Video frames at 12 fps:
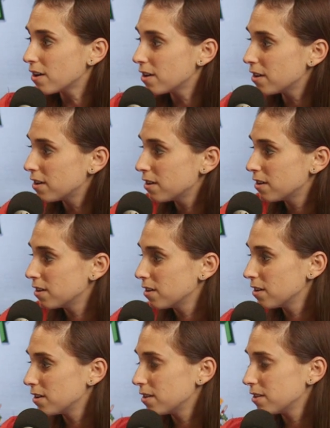
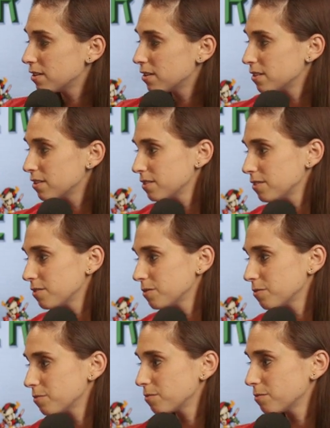
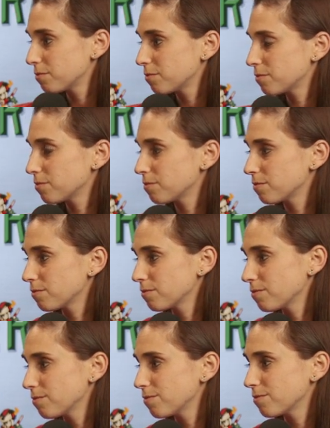
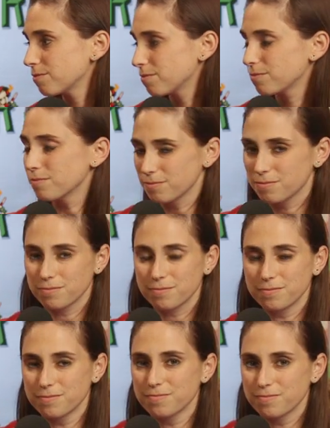
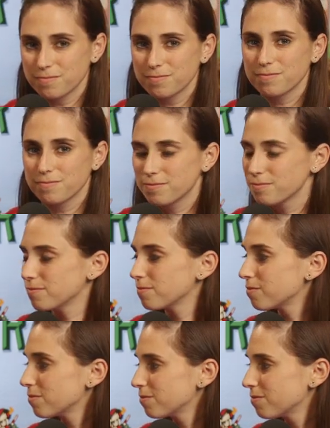
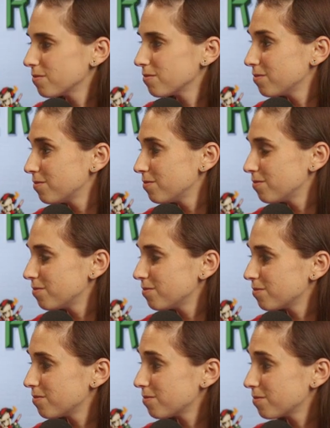
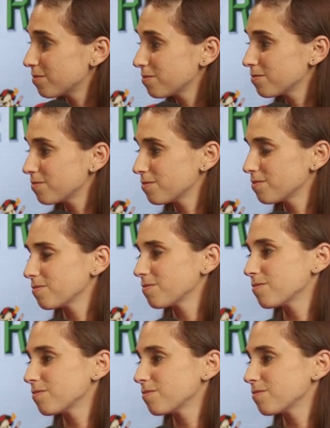No words are spoken by the person on screen.